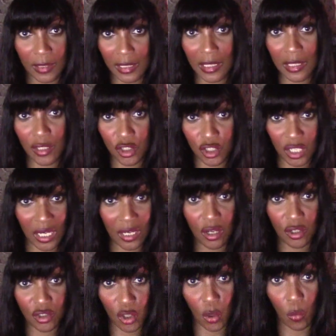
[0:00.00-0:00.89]
They didn't
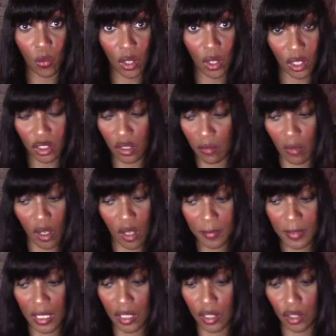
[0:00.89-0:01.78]
check on your work. You
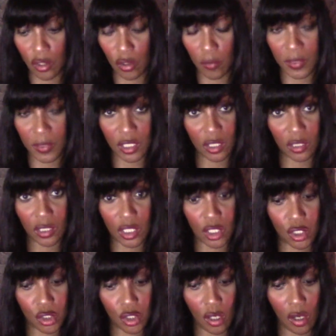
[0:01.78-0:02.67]
might be a newbie to
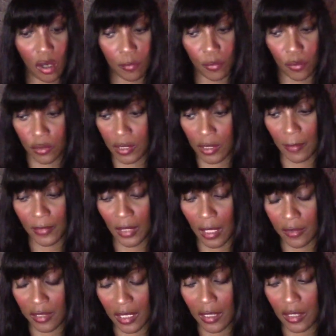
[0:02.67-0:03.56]
this job or
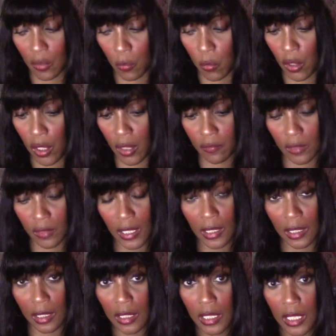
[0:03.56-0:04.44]
something. I think it's a work
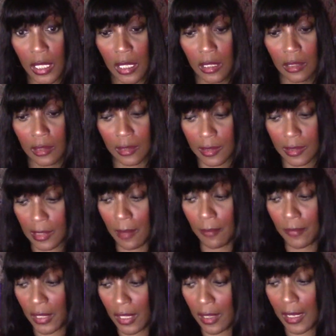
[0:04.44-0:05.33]
reading. There's
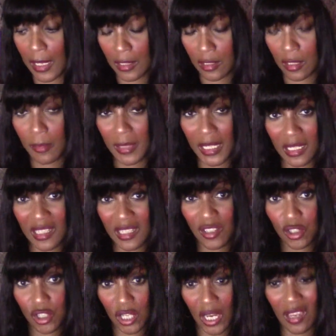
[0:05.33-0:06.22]
something here, somebody
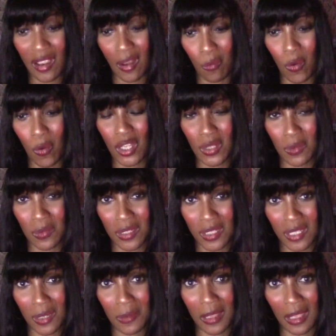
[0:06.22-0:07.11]
didn't check on what you were
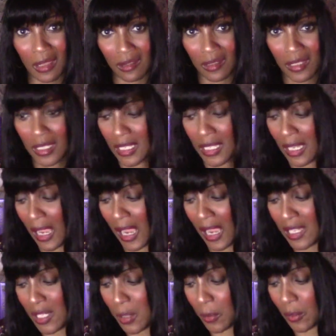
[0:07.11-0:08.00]
doing.
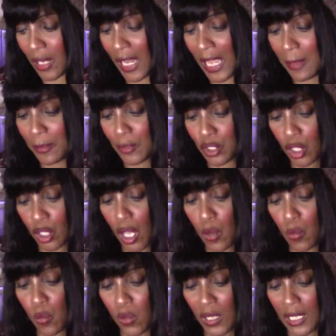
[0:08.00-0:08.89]
And you were able to
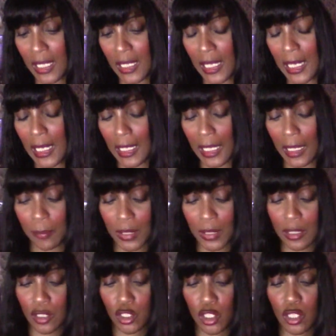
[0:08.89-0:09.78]
go willy-nilly
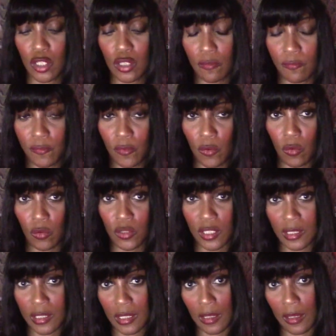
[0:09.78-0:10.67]
because you're the fool,
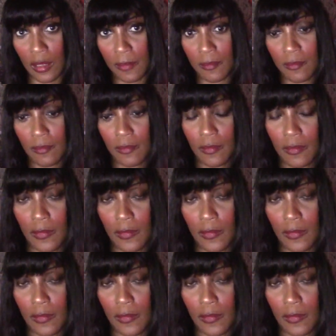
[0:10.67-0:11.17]
you see.